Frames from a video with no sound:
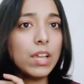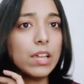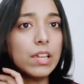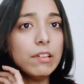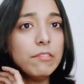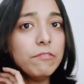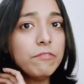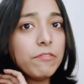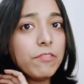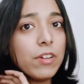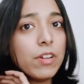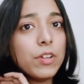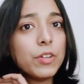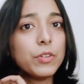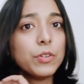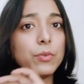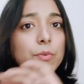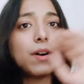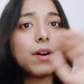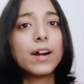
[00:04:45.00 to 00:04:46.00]
if
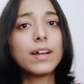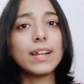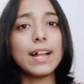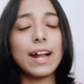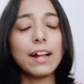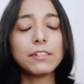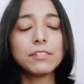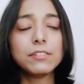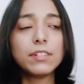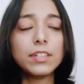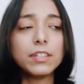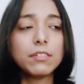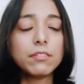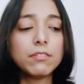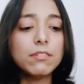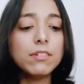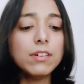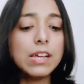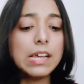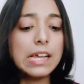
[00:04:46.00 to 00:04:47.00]
you are actually, you
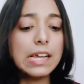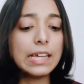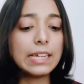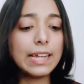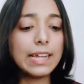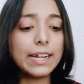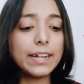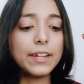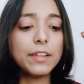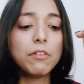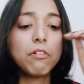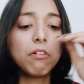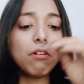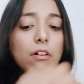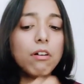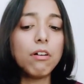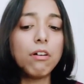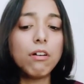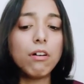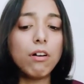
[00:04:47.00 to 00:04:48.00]
know, getting
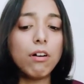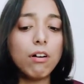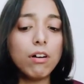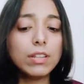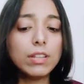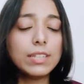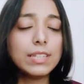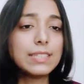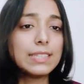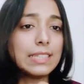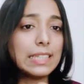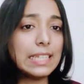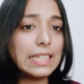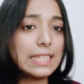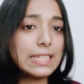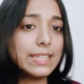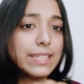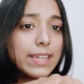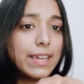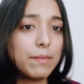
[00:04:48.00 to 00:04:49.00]
all this
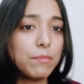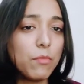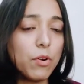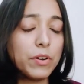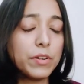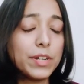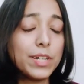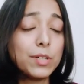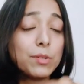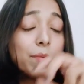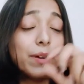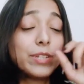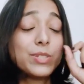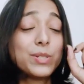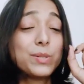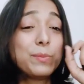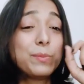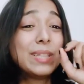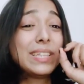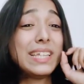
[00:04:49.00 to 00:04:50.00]
easy and moderate
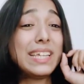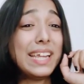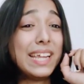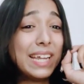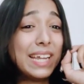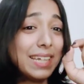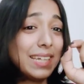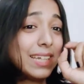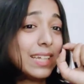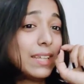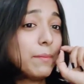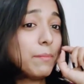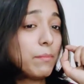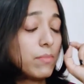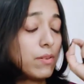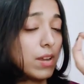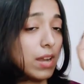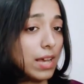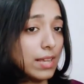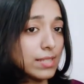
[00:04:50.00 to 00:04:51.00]
question with
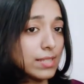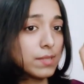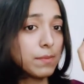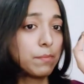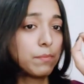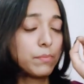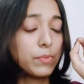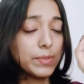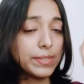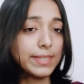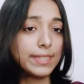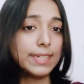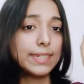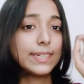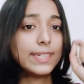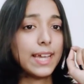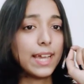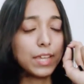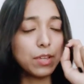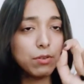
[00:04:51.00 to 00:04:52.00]

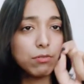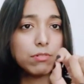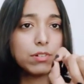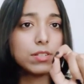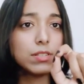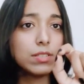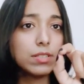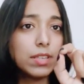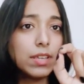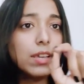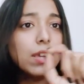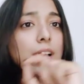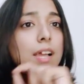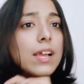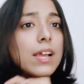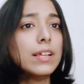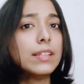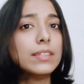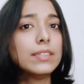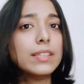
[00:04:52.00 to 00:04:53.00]
80%+ accuracy,
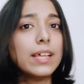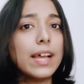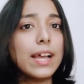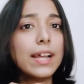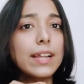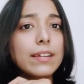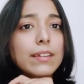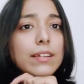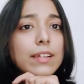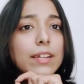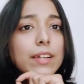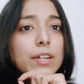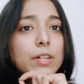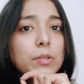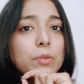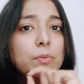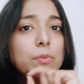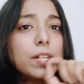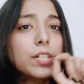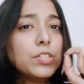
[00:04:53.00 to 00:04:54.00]
then
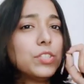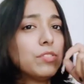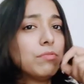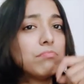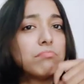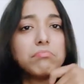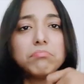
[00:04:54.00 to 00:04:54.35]
it will